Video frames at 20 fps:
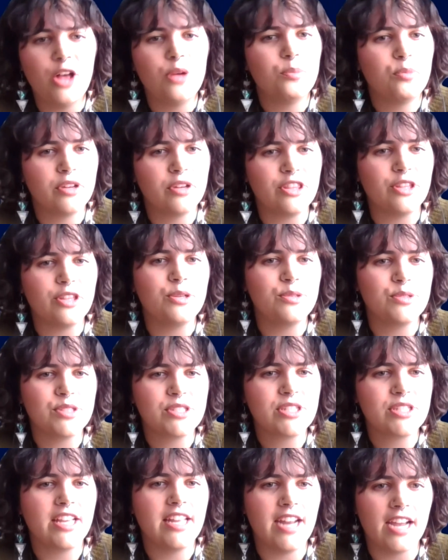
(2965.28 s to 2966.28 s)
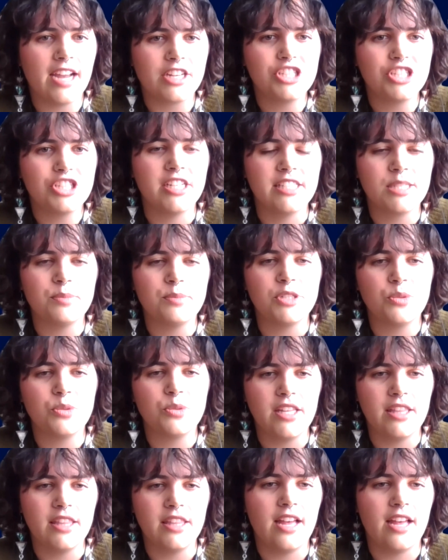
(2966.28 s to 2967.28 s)
with those connections
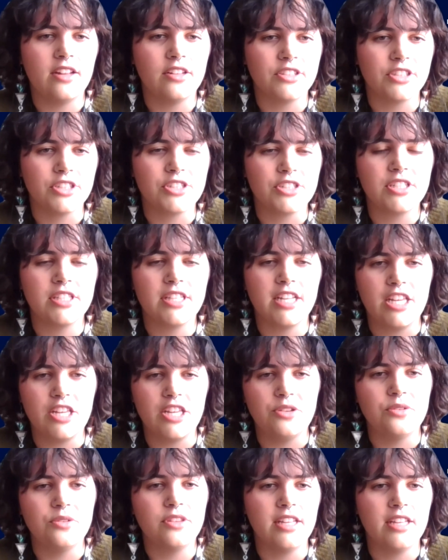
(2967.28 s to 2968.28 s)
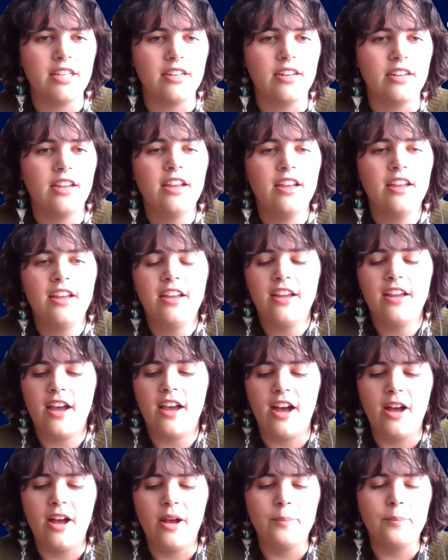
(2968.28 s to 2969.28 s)
between the elders and the youth, and
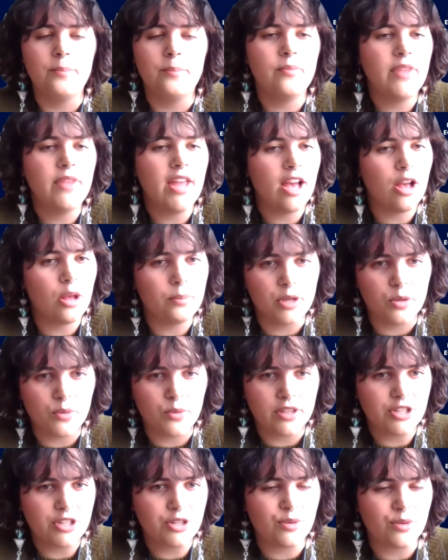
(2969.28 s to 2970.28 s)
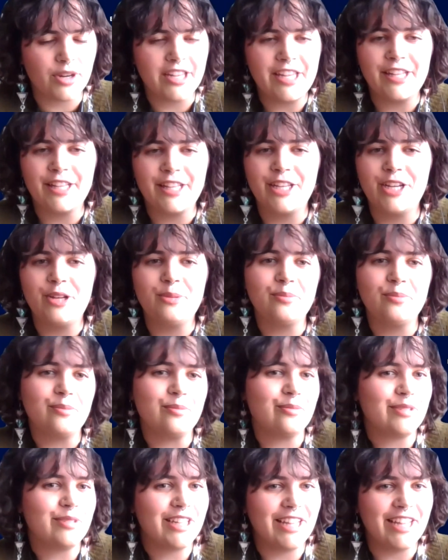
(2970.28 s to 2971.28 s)
helping with
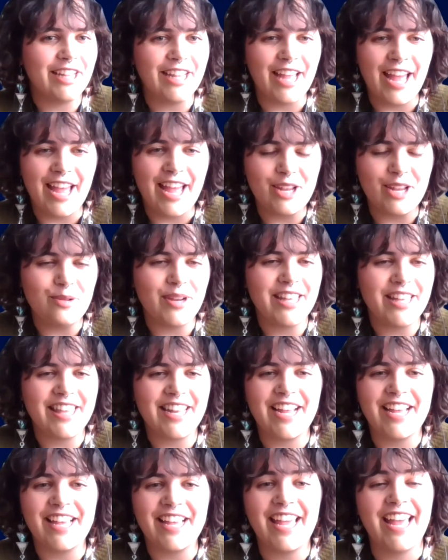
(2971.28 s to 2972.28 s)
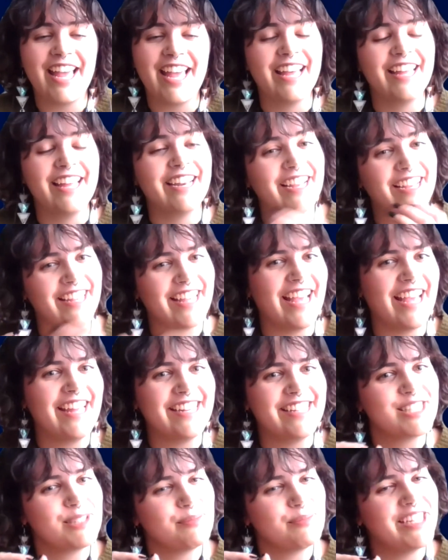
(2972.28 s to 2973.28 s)
curriculum any way that I can. Again,
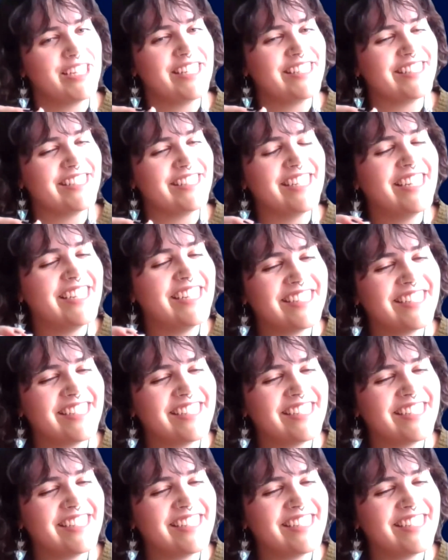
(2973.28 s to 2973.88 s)
it's been